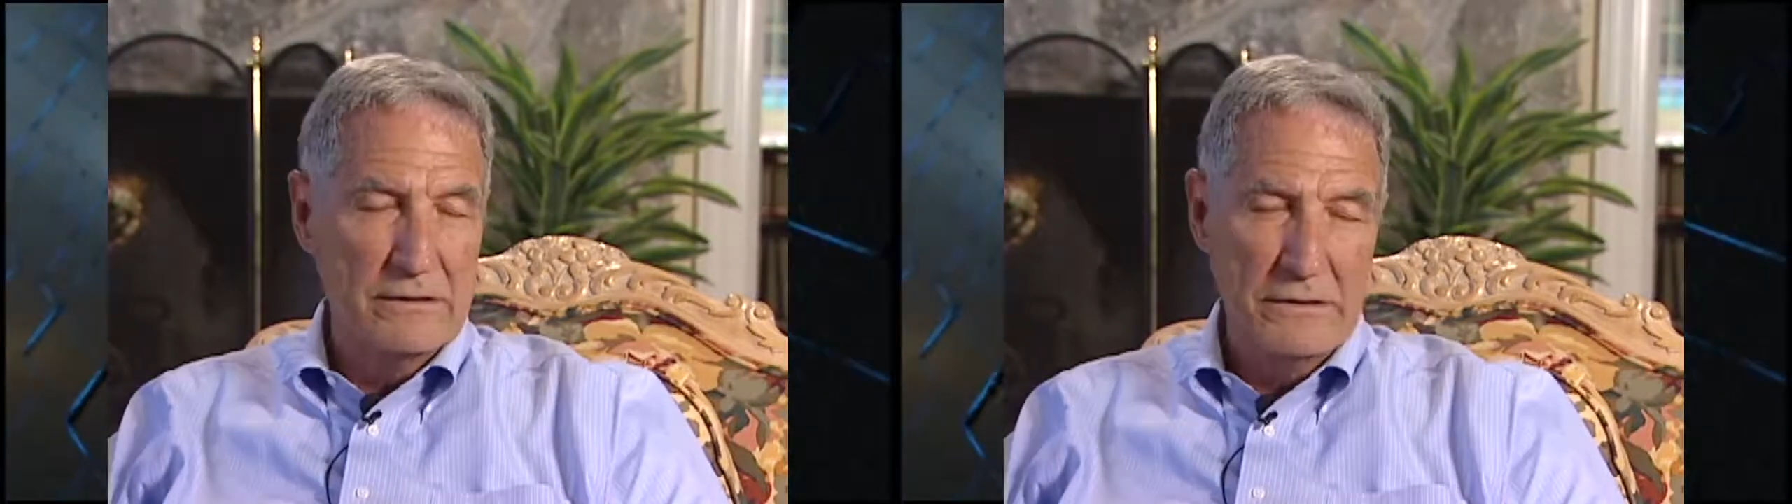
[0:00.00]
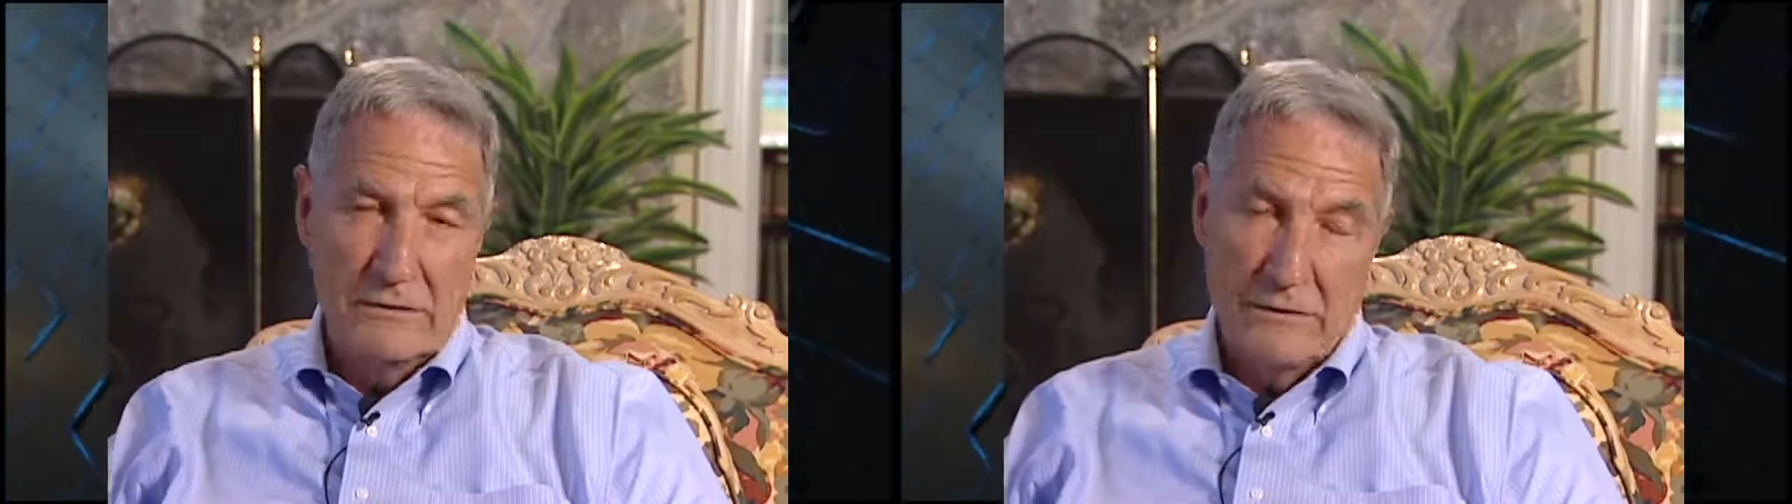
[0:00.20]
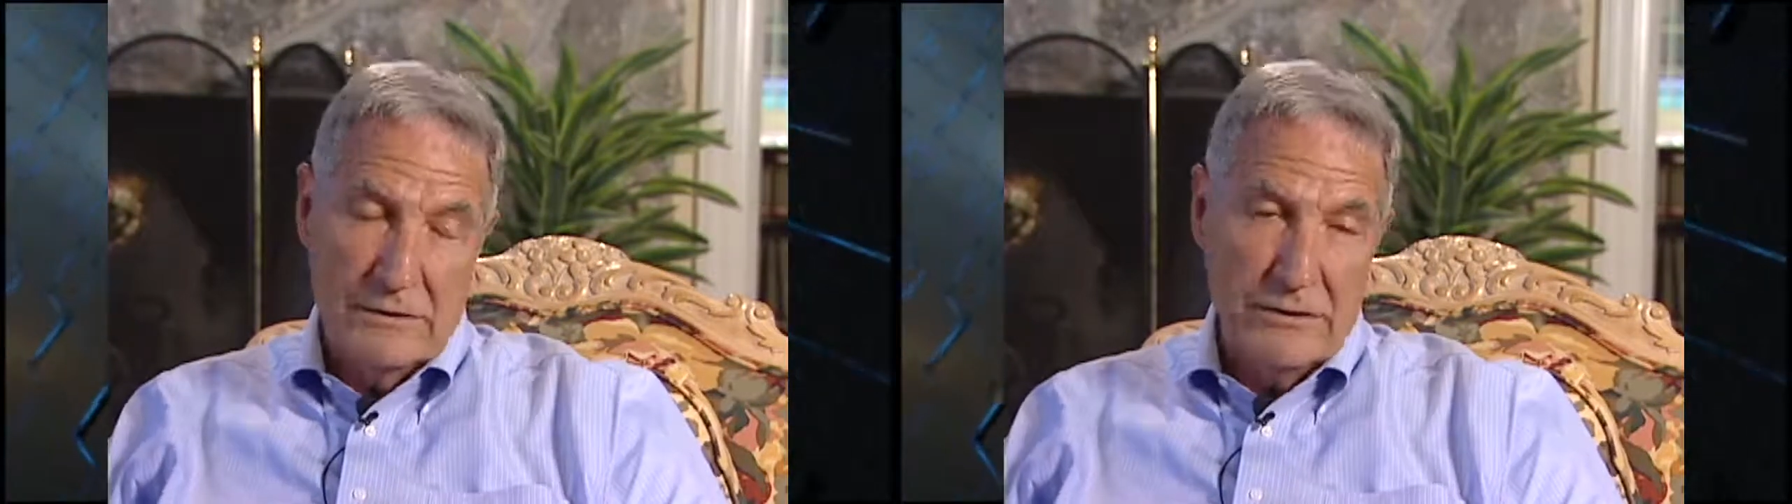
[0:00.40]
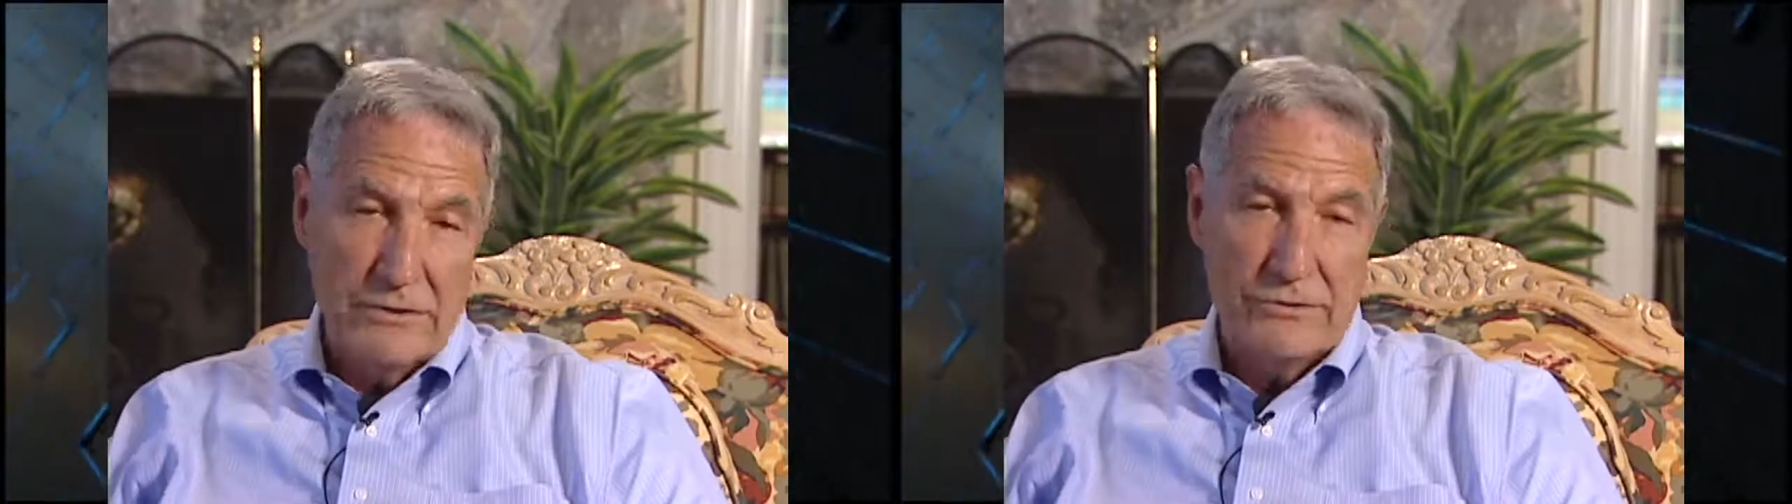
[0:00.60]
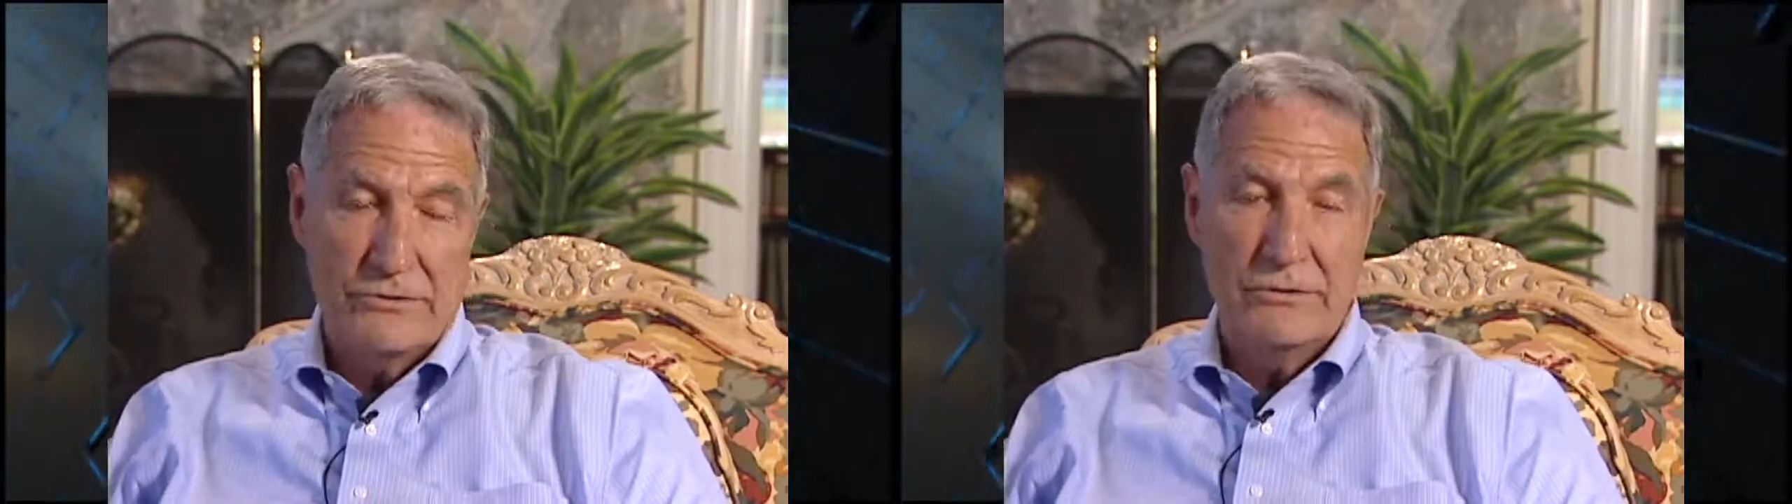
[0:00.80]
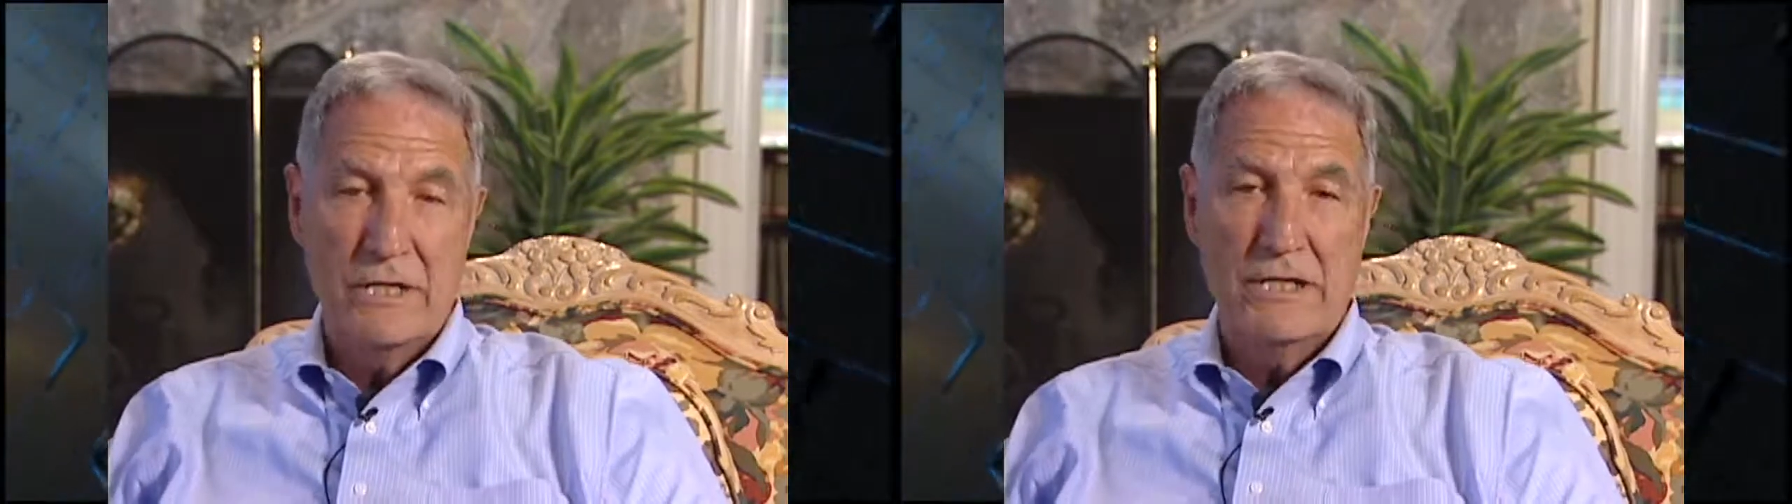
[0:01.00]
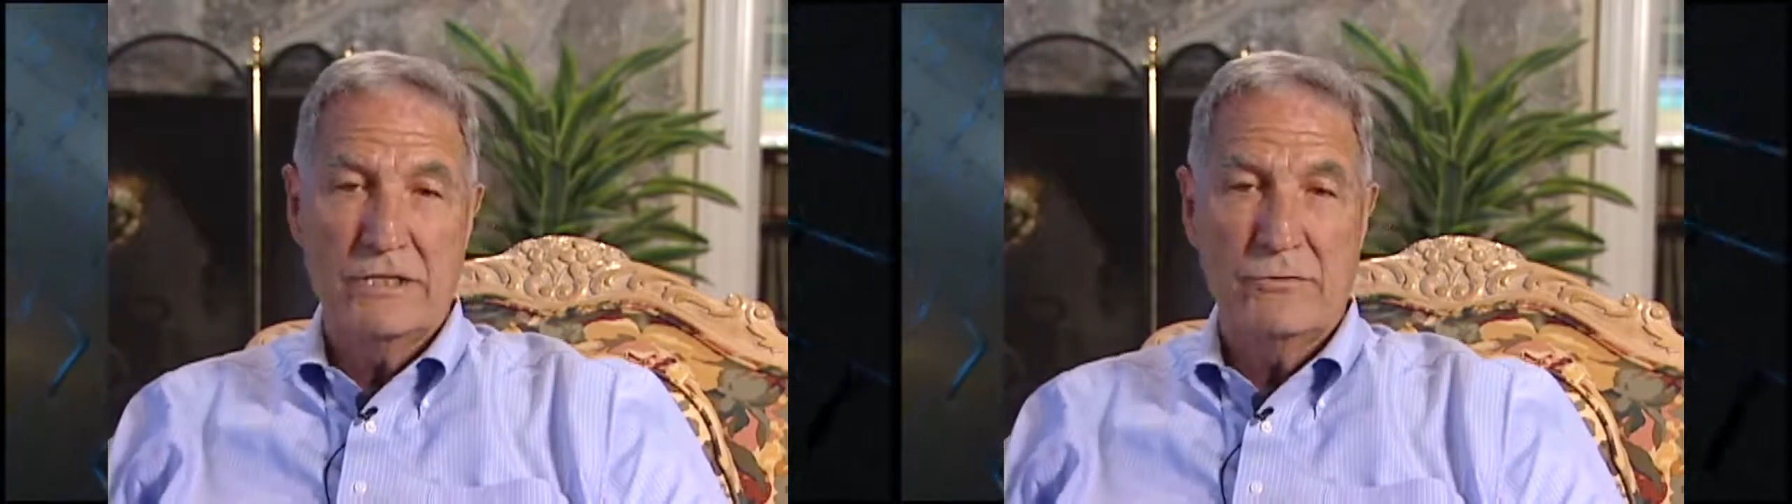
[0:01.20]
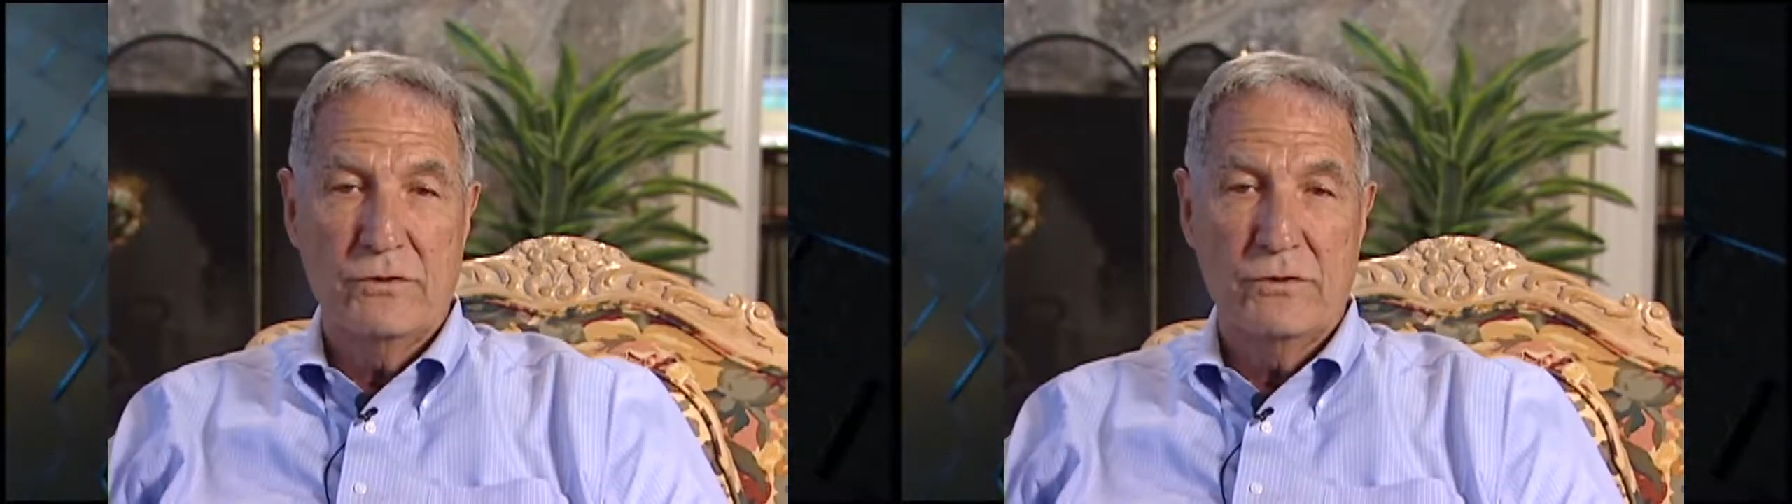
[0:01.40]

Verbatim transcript: You know, it's just things that